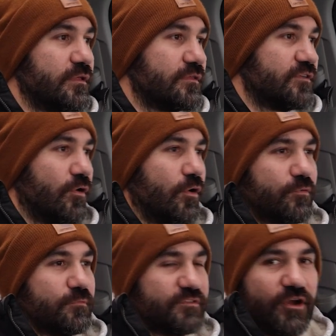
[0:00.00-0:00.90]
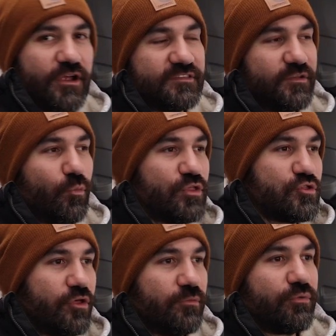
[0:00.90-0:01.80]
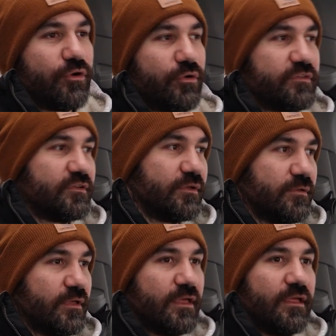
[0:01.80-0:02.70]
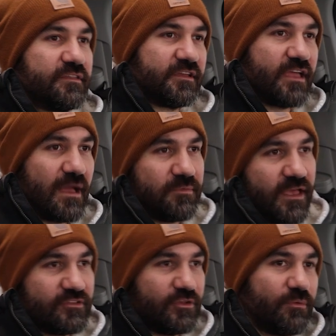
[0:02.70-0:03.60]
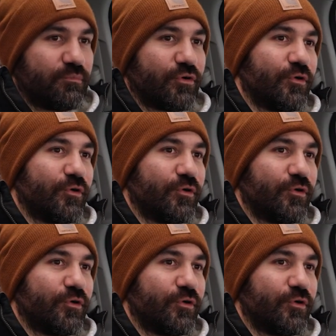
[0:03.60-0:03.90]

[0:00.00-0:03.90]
It's a wind chill pearl, so it's a cap that has a little bit of